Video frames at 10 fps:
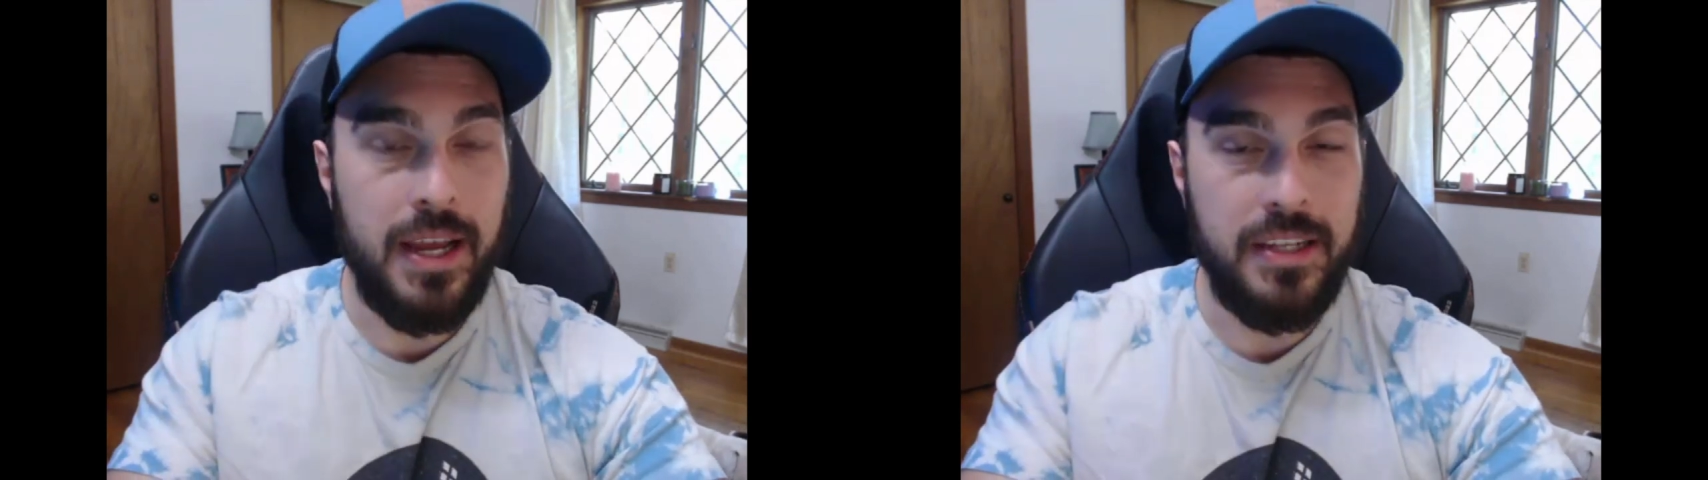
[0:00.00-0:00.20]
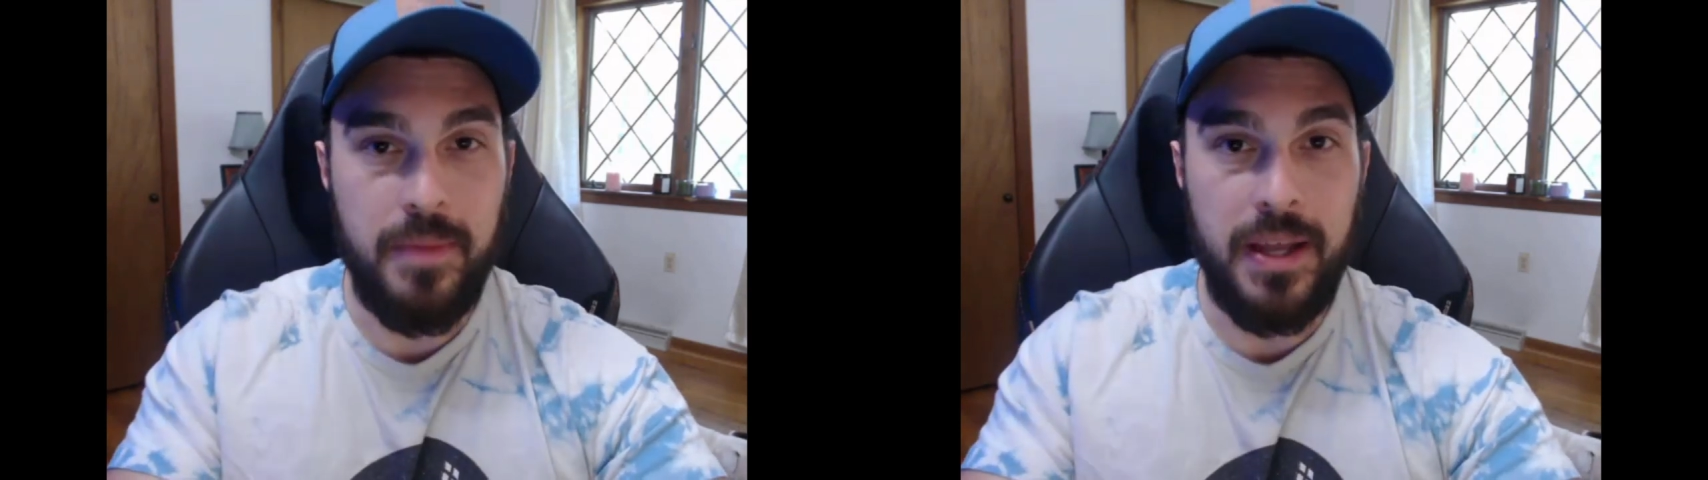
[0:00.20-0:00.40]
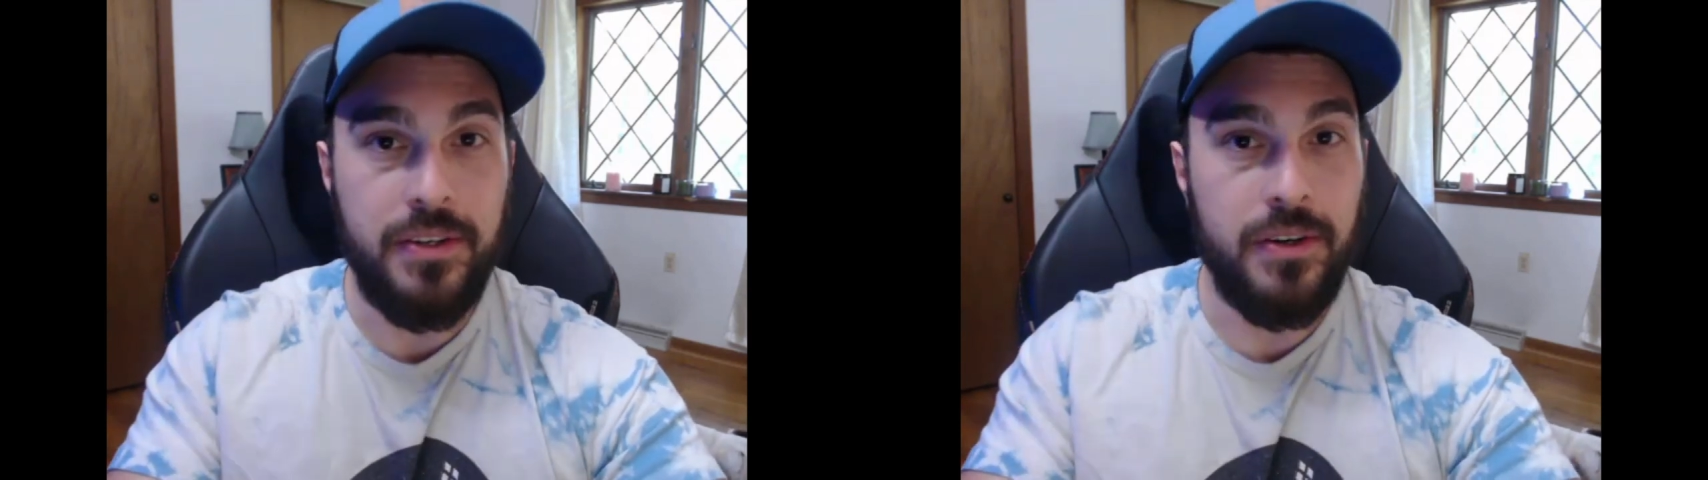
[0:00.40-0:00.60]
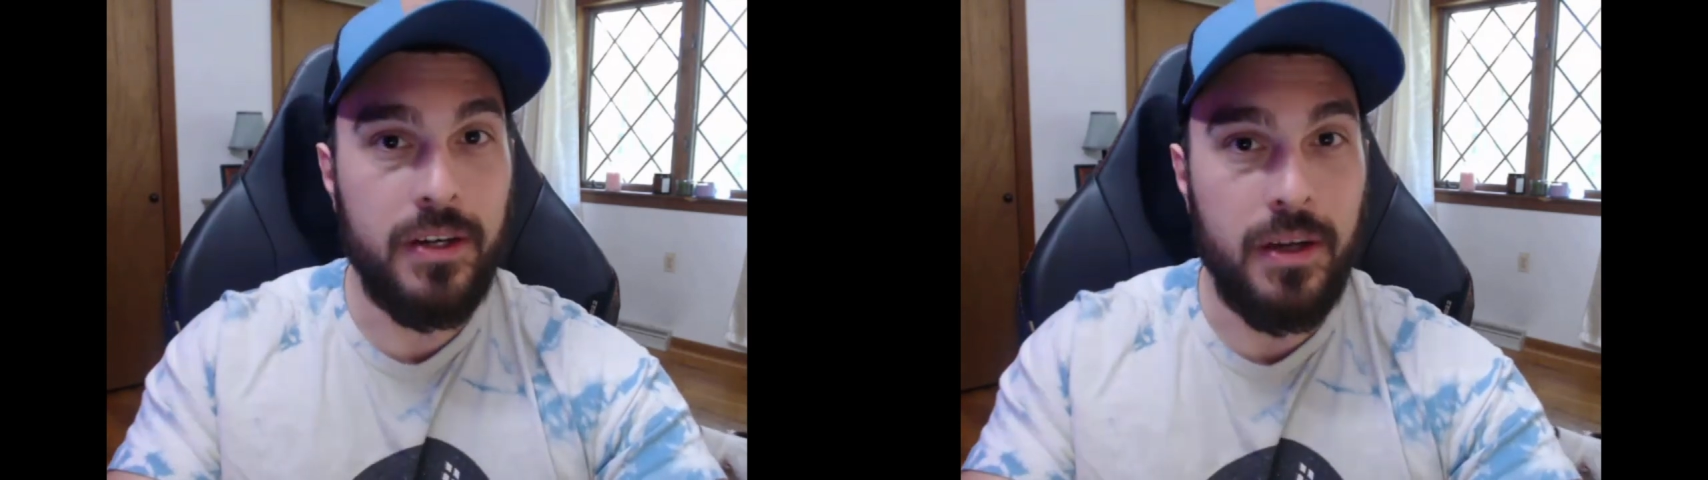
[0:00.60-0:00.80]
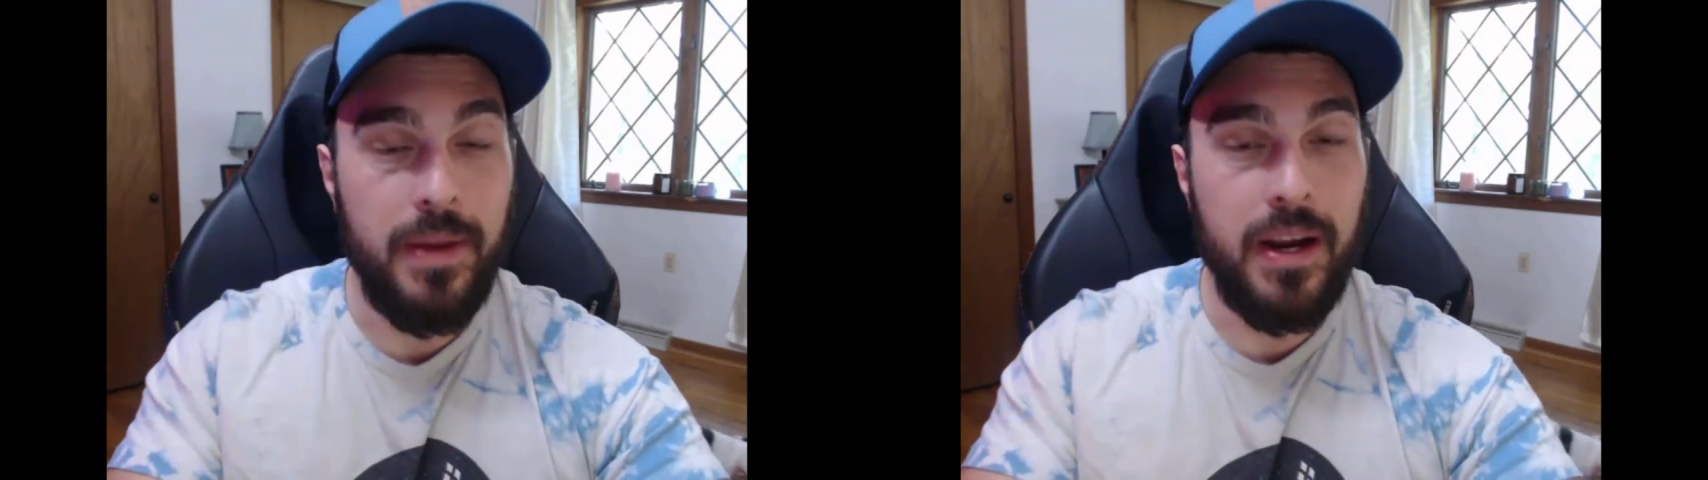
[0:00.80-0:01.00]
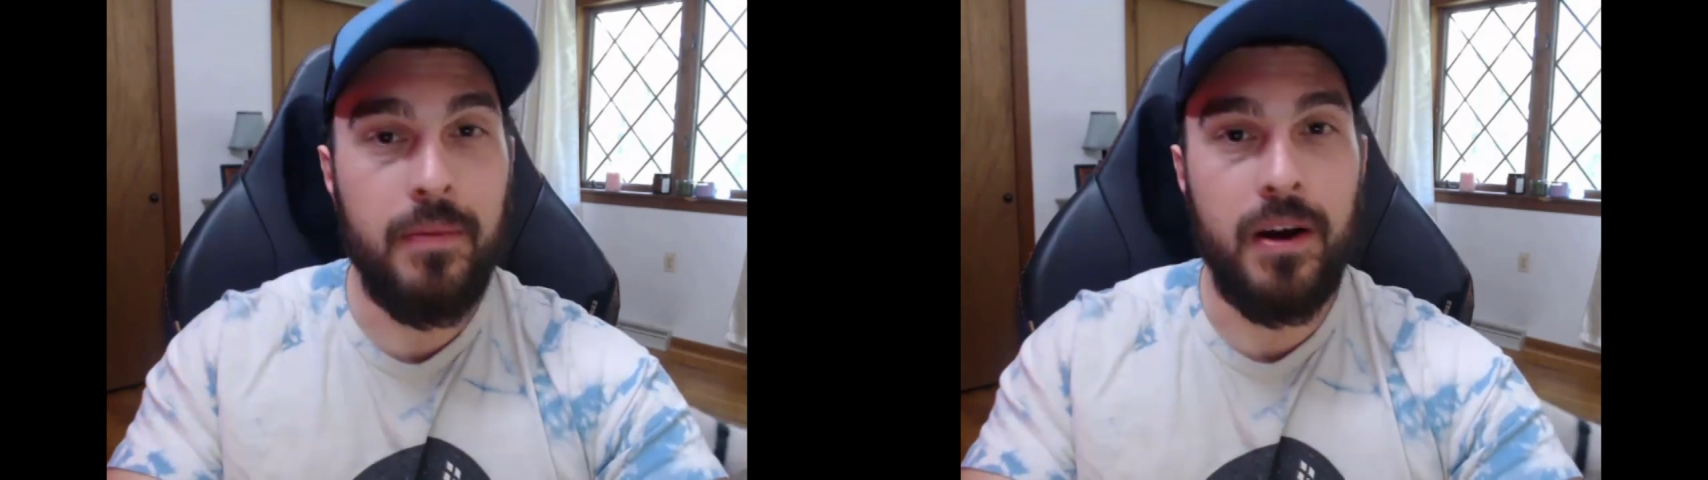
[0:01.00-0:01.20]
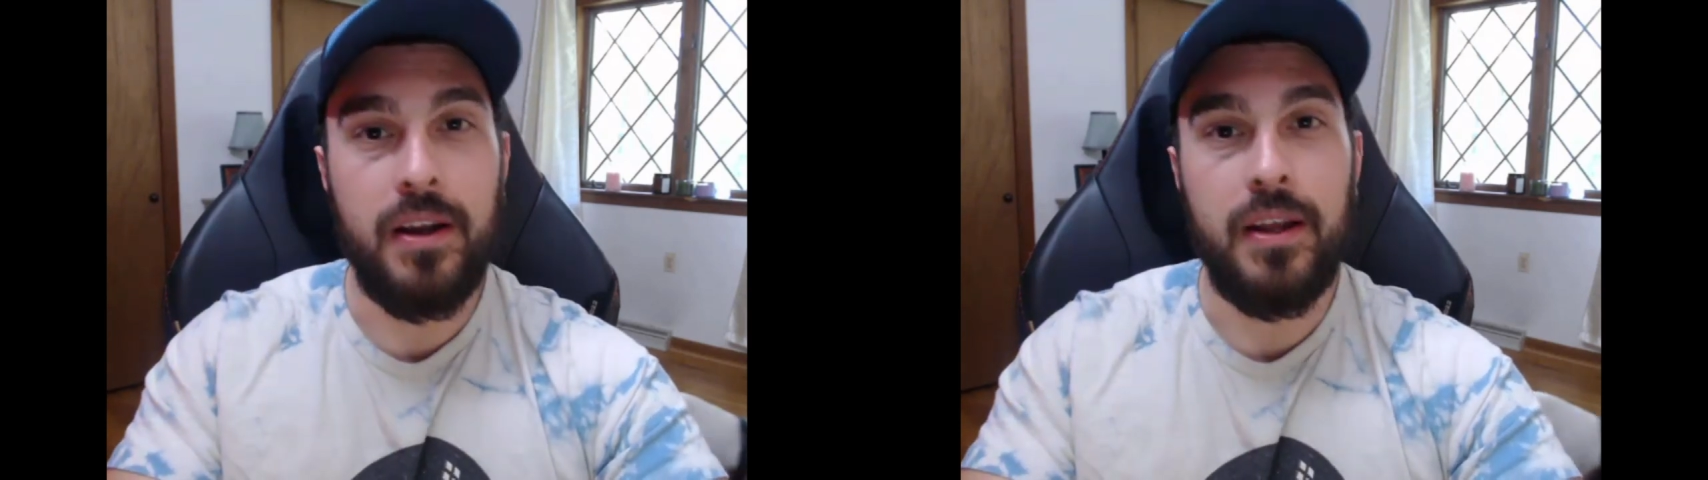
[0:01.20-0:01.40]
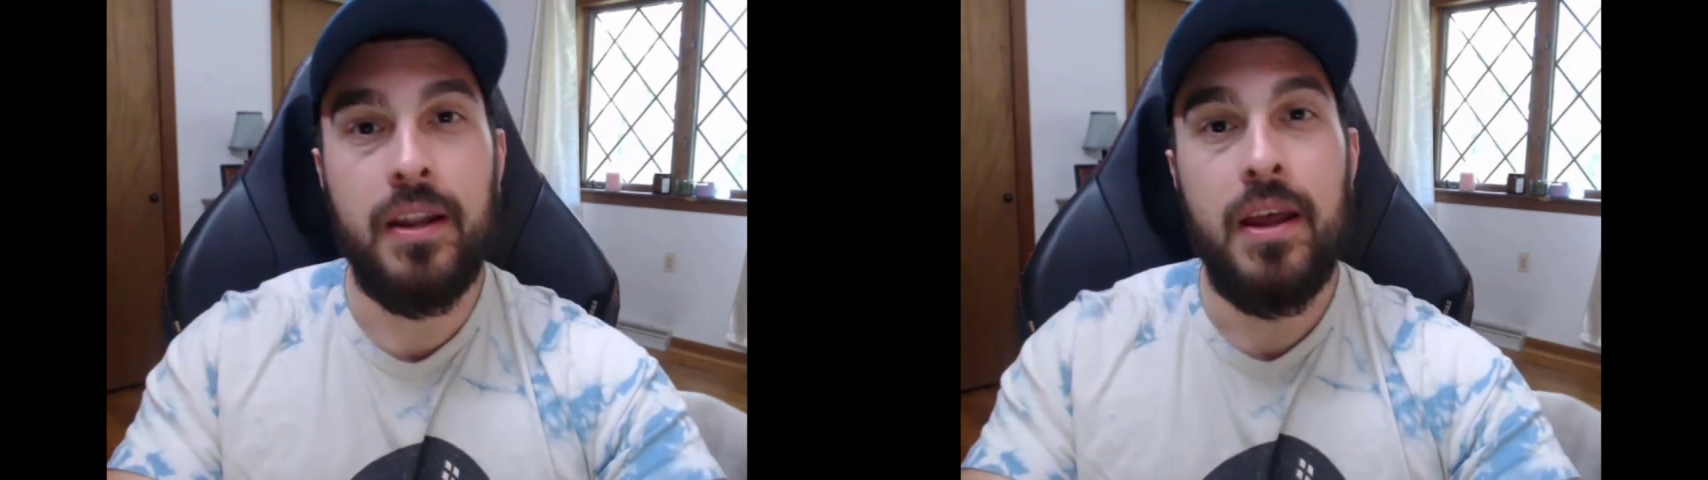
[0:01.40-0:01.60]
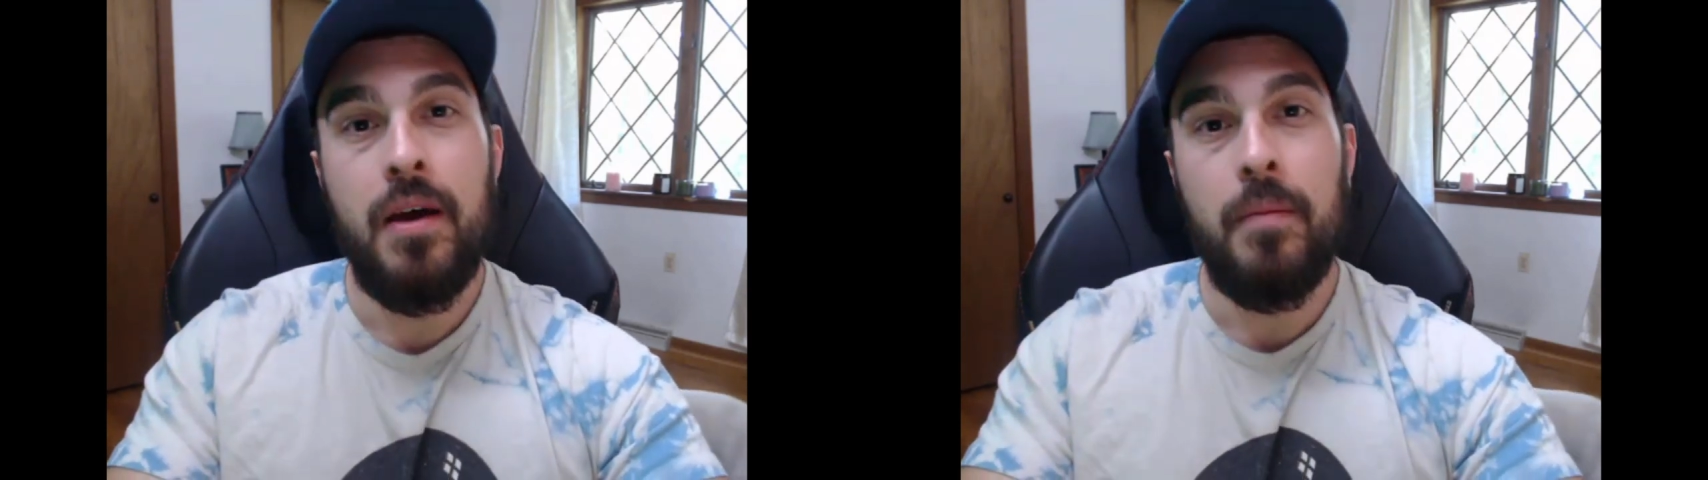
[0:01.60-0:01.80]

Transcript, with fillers: has been during a bear market.